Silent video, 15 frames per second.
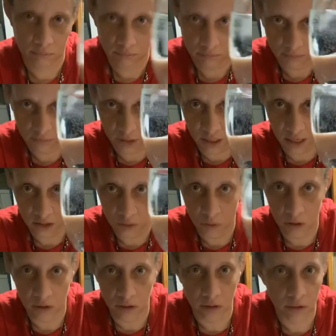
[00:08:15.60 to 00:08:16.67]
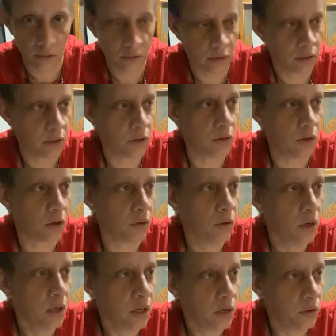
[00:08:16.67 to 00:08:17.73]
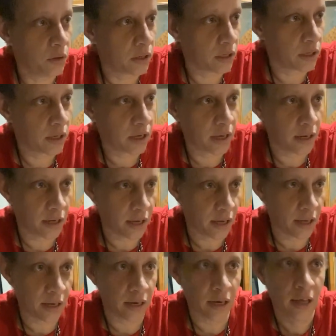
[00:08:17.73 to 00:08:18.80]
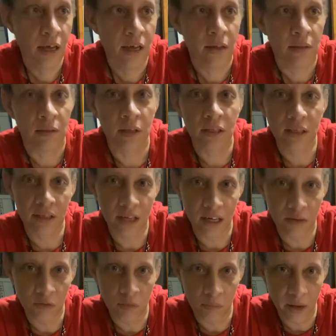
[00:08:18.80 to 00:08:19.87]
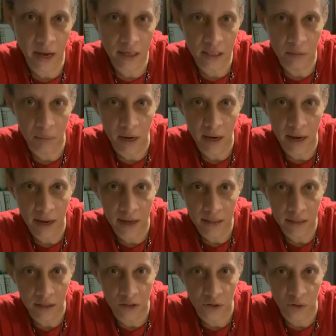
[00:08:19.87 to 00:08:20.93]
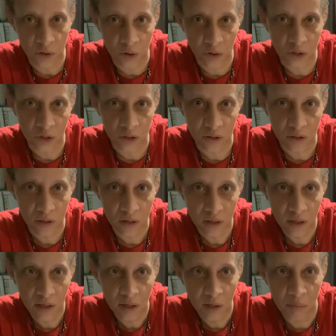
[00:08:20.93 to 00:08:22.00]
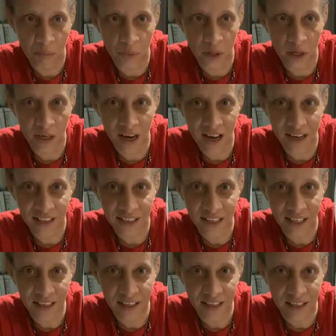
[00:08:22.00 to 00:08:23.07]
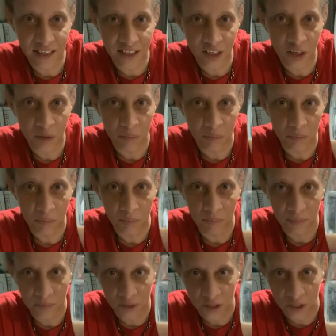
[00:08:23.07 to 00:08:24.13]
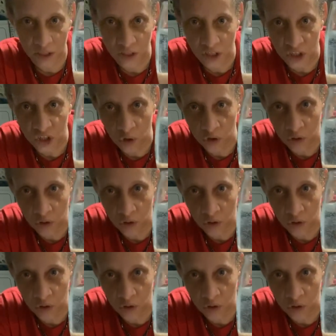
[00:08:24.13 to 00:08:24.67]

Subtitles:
glass of water, you could, and this is not even actually my ancestor altar, but I set this up just to show you